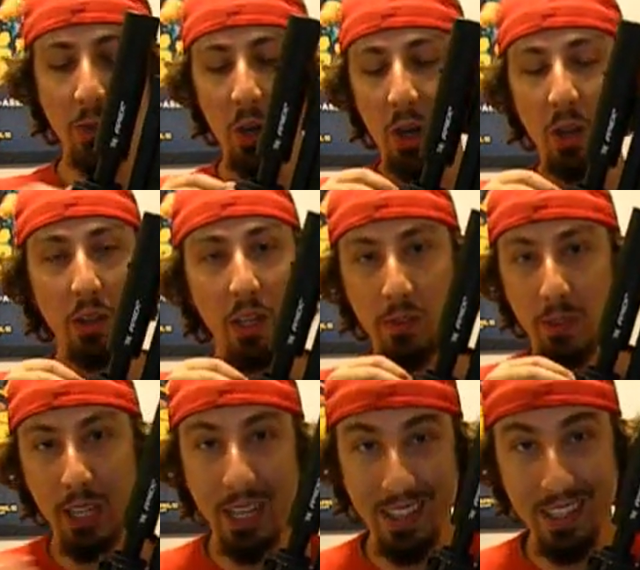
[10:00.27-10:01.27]
first of all,
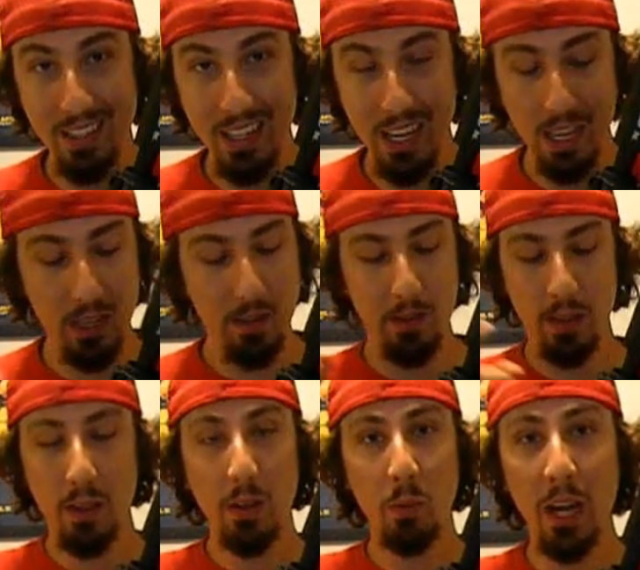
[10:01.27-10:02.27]
if you get this thing,
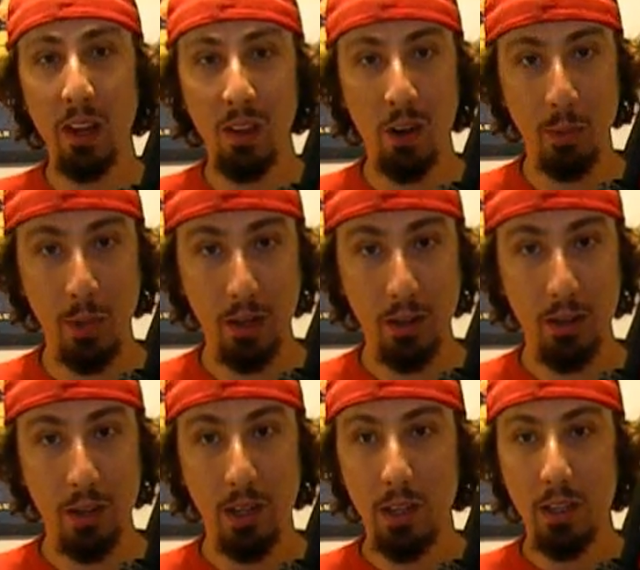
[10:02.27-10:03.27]
rail armor.